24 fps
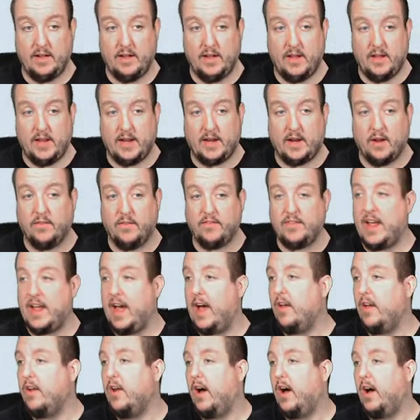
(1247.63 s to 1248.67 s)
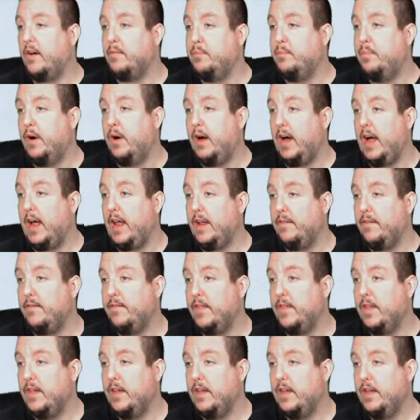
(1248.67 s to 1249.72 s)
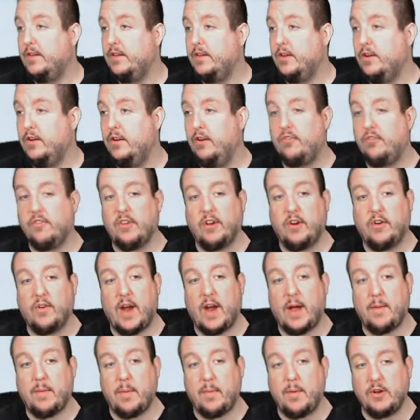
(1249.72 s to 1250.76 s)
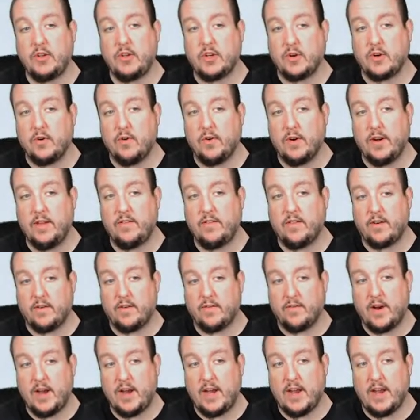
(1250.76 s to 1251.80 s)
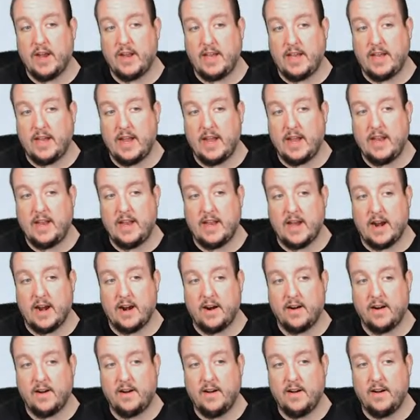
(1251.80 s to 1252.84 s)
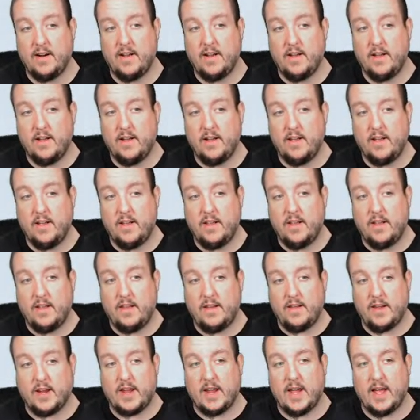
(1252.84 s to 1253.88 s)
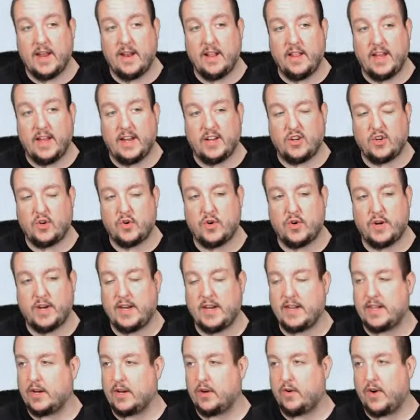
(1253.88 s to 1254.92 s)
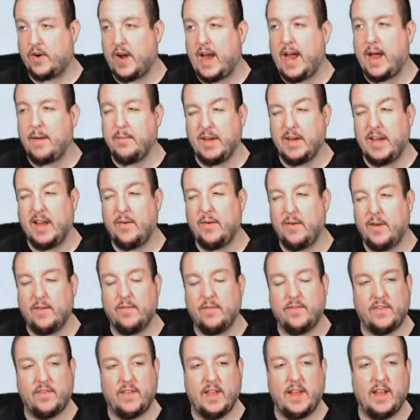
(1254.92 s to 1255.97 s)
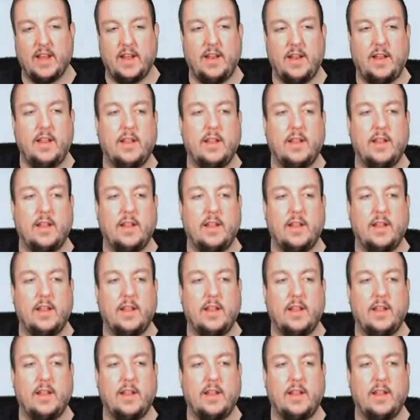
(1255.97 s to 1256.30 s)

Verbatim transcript: it goes down off but you usually grab a bunch of coins that are right in the end there you kind of like trick it to grab you get what i'm saying